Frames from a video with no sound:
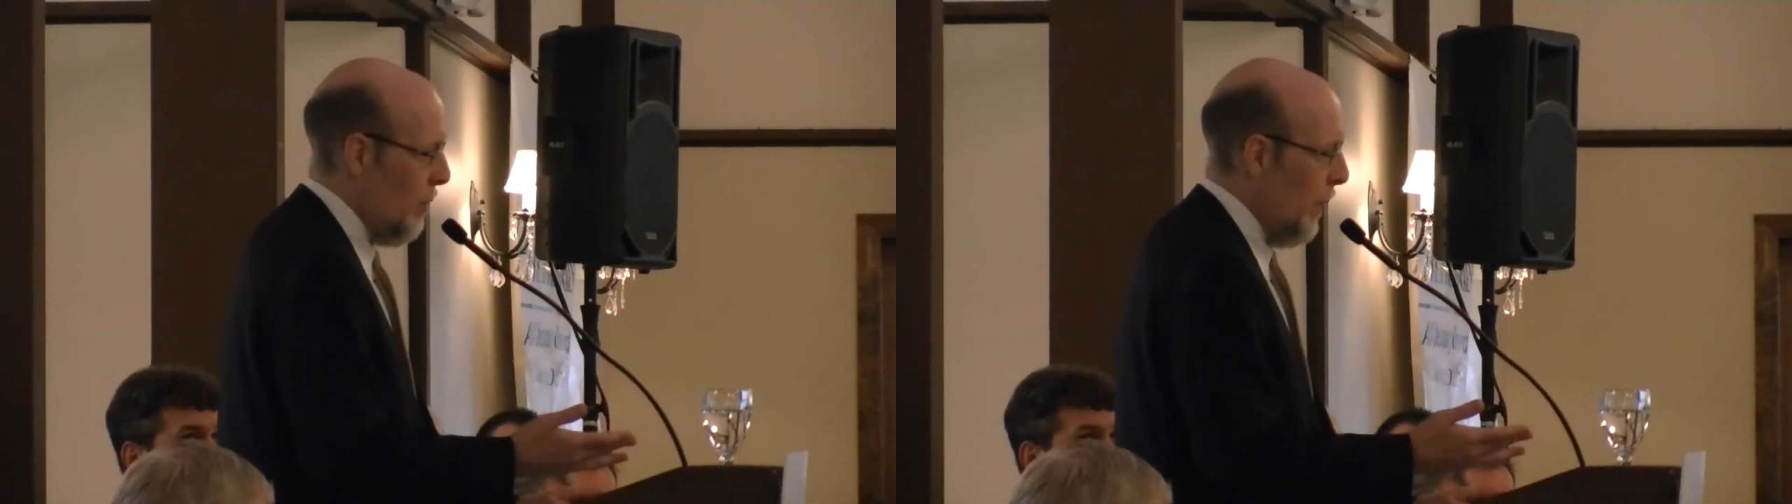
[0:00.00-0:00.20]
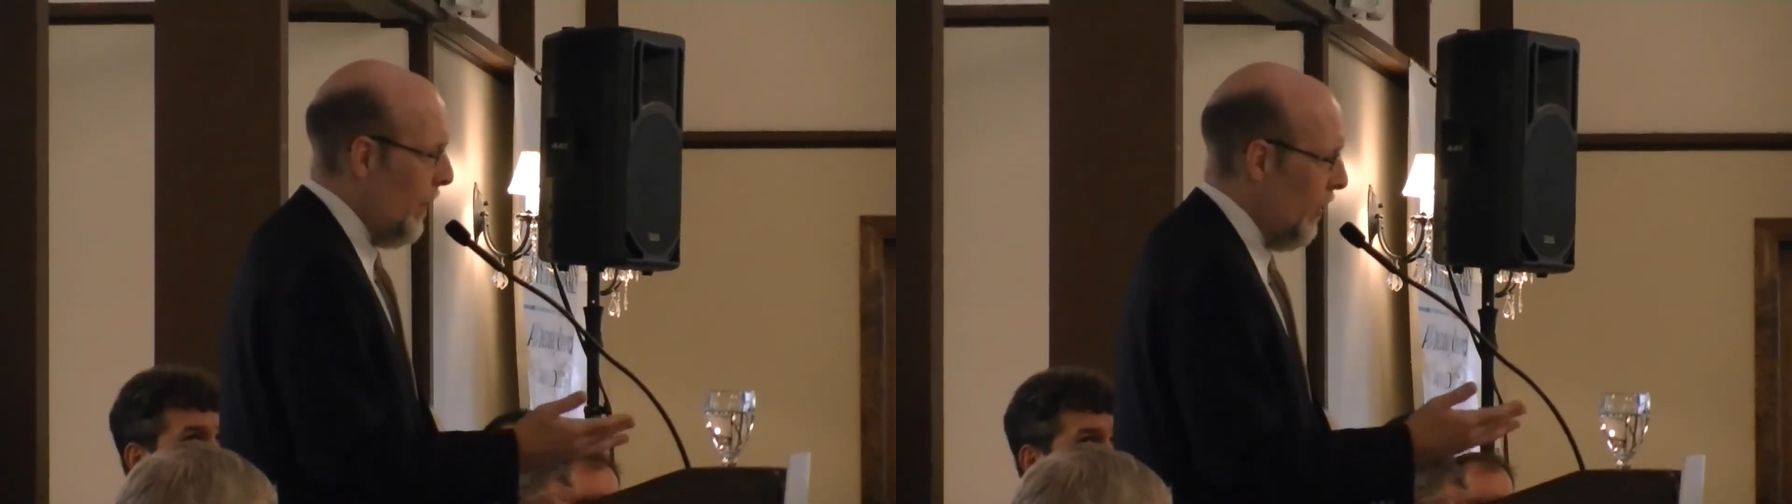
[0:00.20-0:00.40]
to
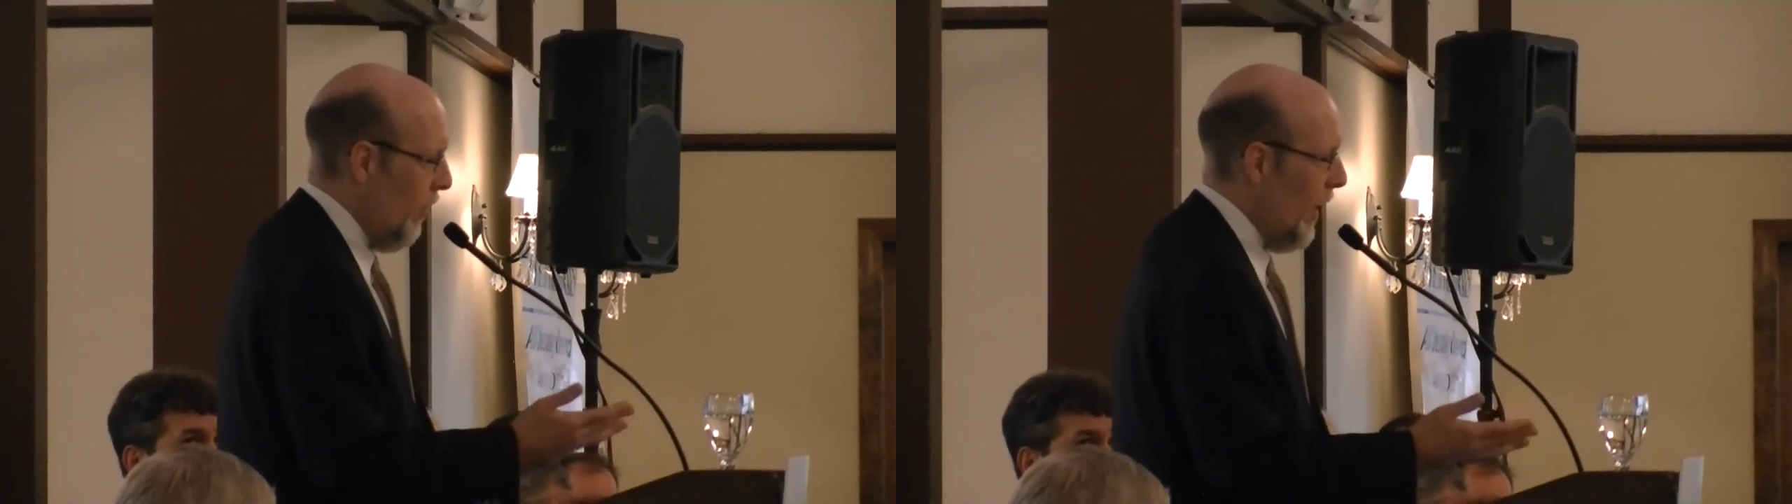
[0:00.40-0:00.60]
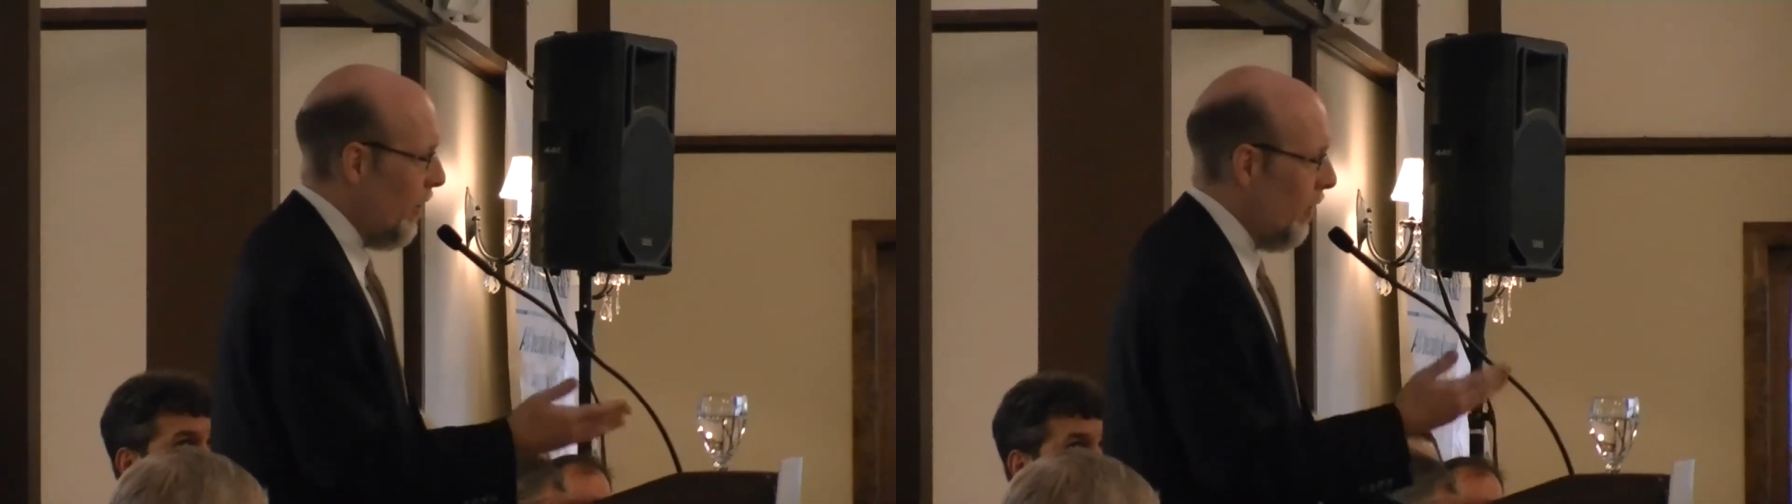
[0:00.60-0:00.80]
put the
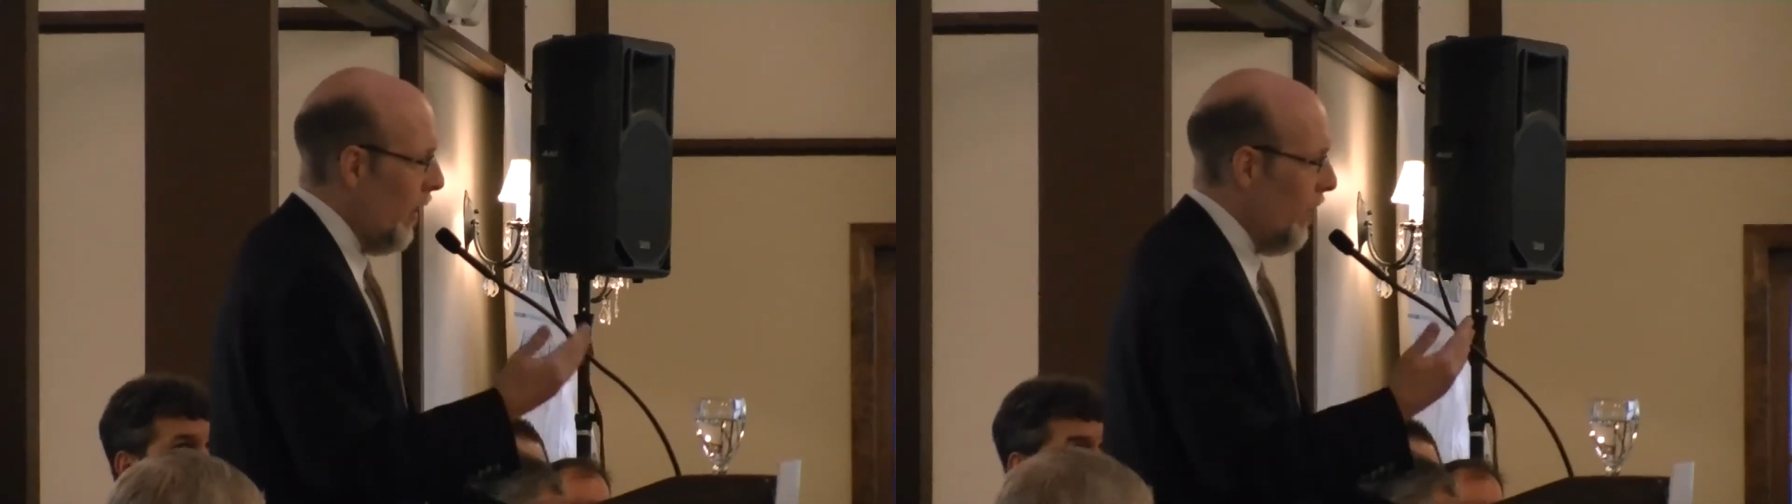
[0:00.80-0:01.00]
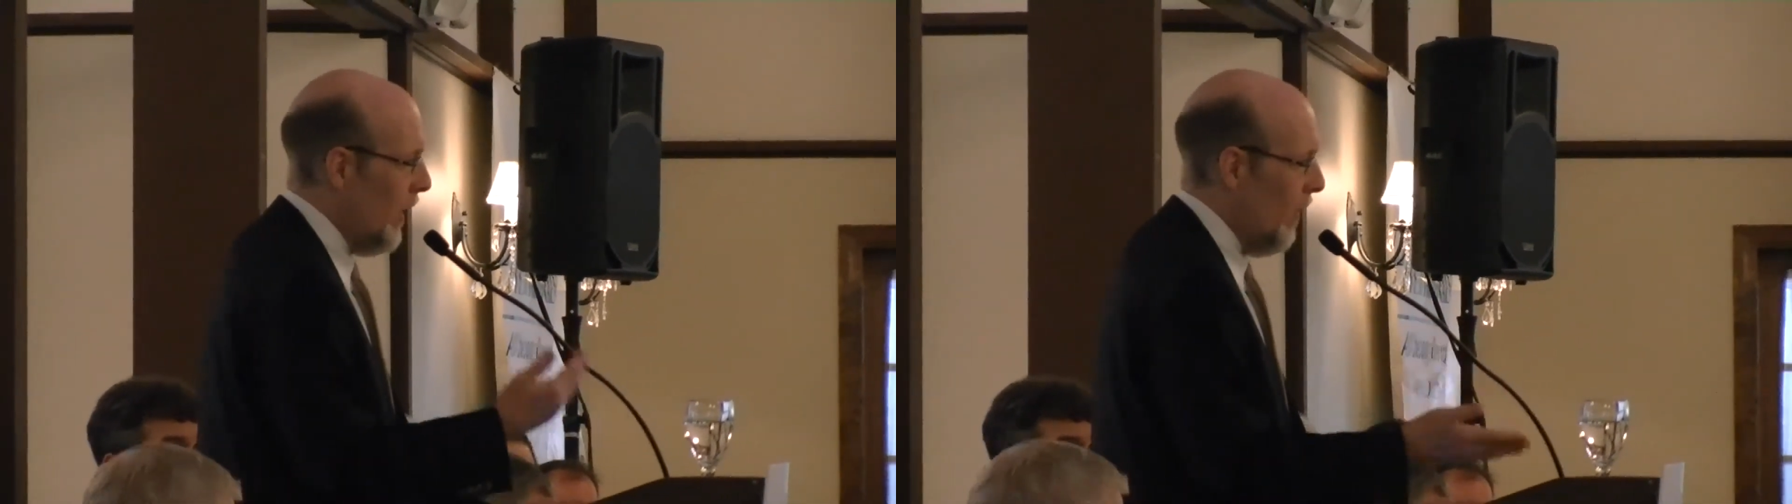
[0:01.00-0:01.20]
checks
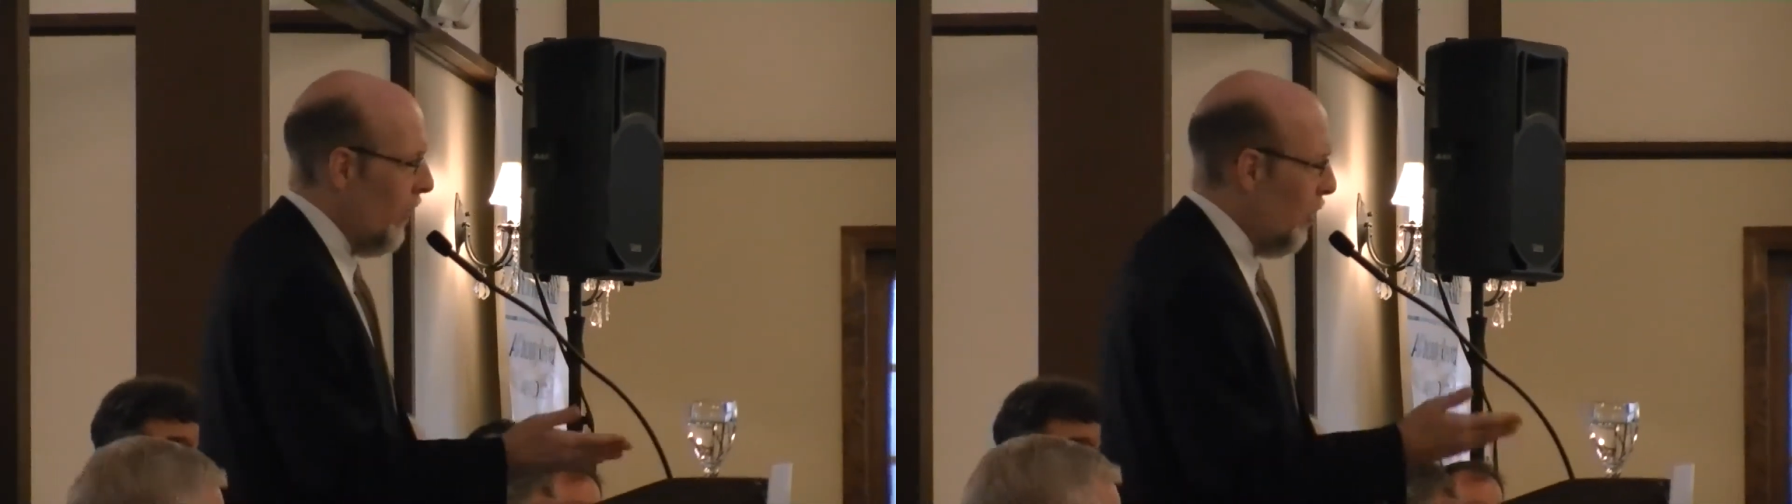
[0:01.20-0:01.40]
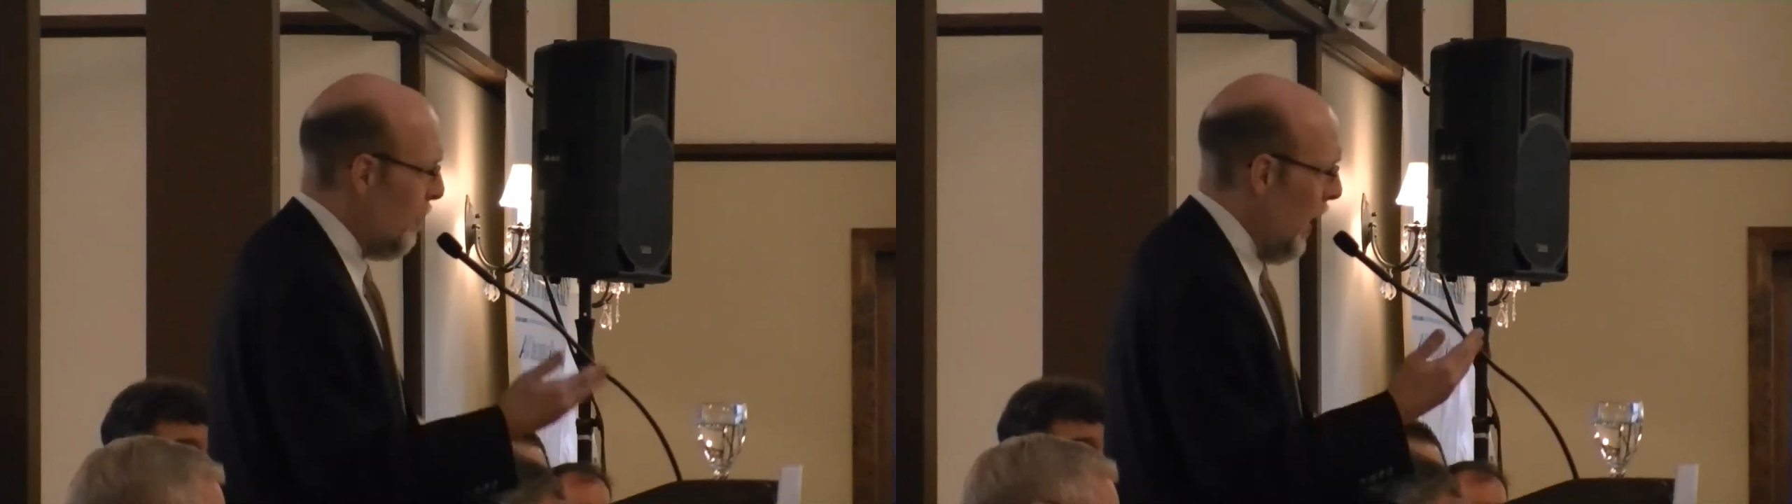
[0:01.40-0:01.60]
on the governor's